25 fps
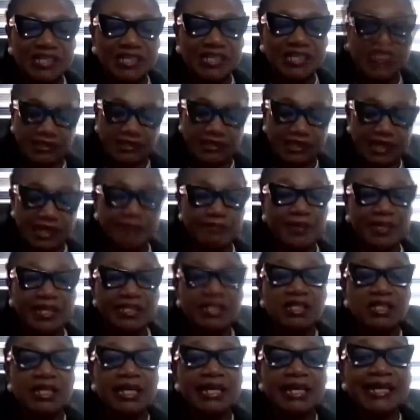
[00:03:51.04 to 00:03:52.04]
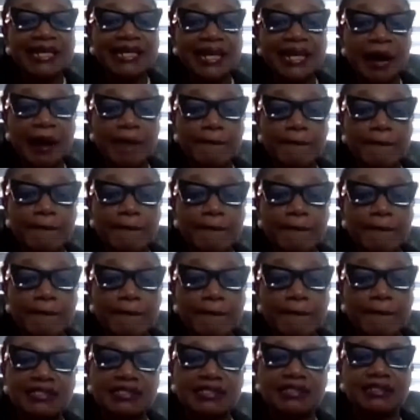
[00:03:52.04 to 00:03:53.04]
statement in our personal
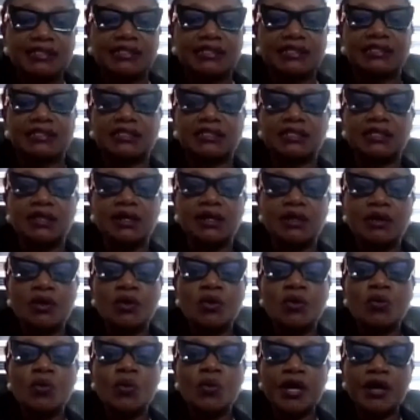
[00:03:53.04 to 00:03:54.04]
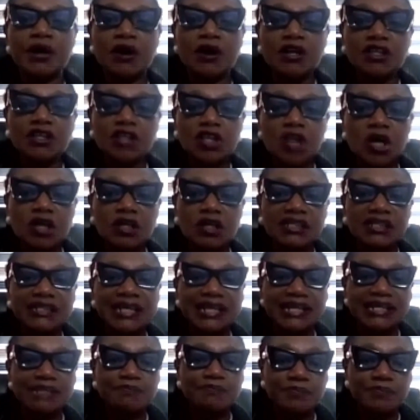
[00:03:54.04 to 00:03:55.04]
capacities. We authored
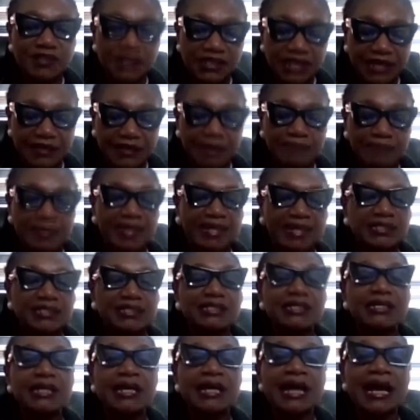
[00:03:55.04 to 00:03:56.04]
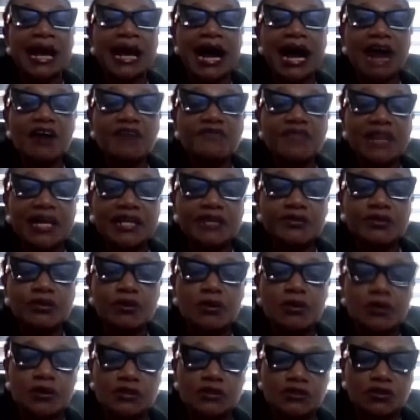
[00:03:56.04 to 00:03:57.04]
that statement after due
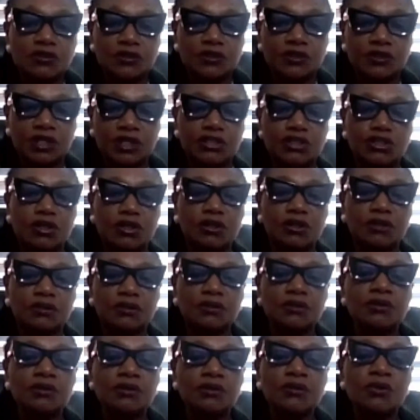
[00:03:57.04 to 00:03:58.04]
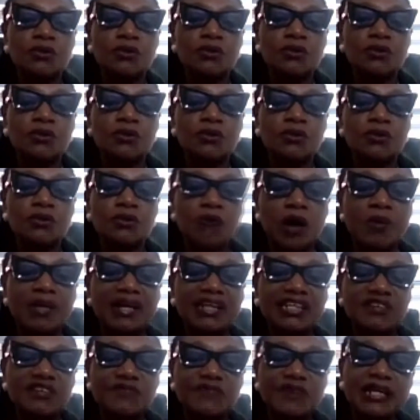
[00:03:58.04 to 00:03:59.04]
consultation with
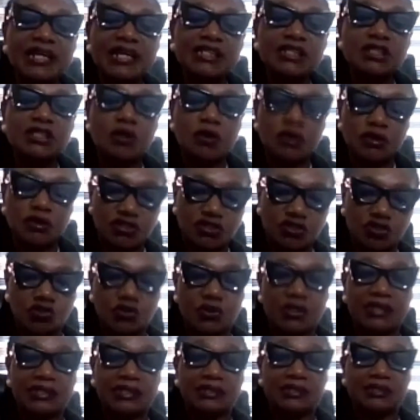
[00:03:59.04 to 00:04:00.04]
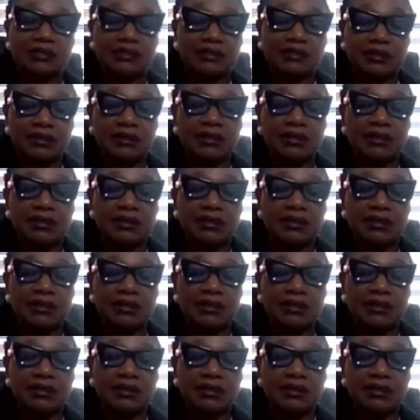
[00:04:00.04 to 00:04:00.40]
our different constituents,